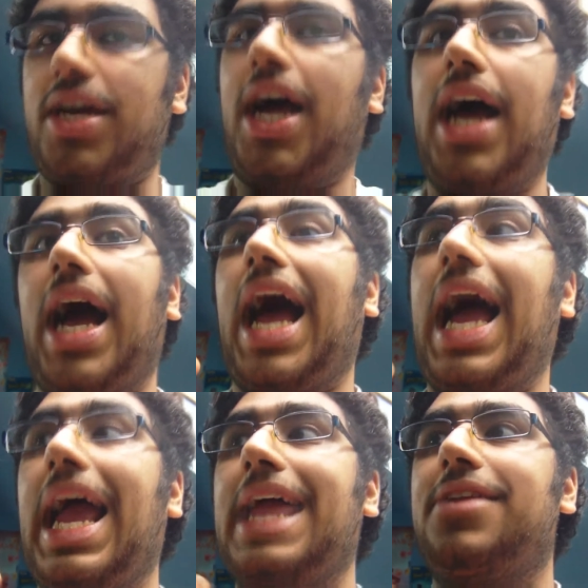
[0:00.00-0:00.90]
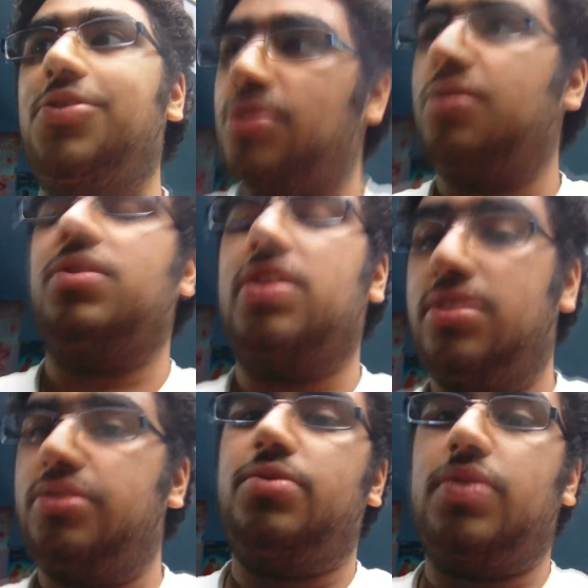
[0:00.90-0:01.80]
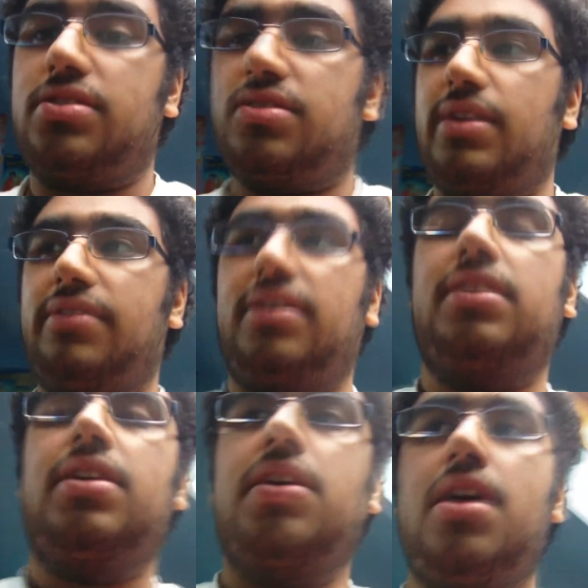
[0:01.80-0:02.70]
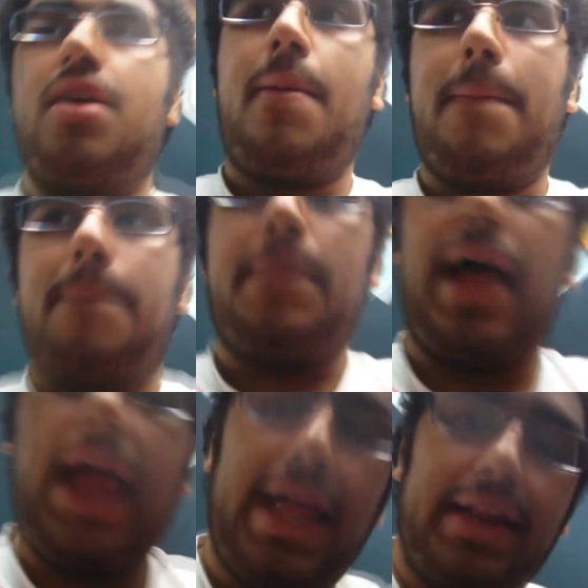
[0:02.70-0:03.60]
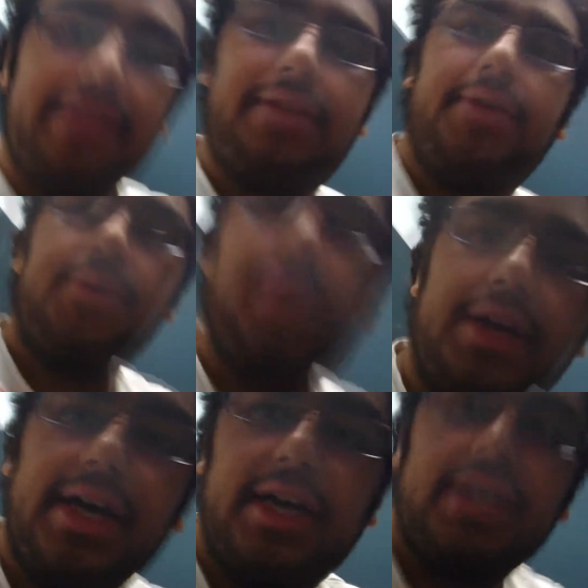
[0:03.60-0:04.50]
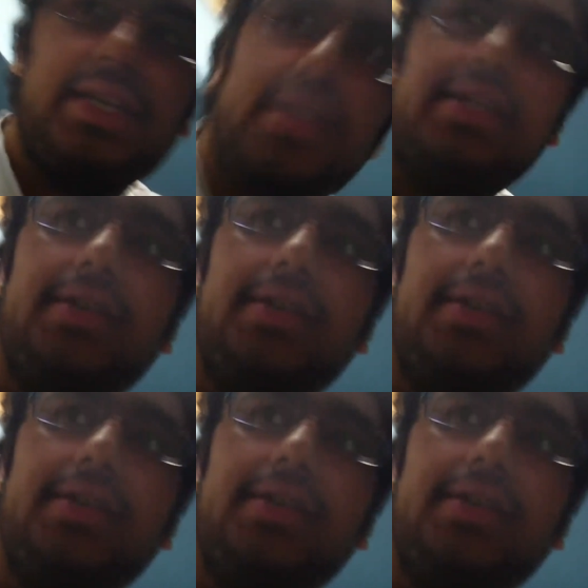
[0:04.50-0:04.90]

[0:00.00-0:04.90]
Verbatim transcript: which I do not want to do whatsoever, and to uh,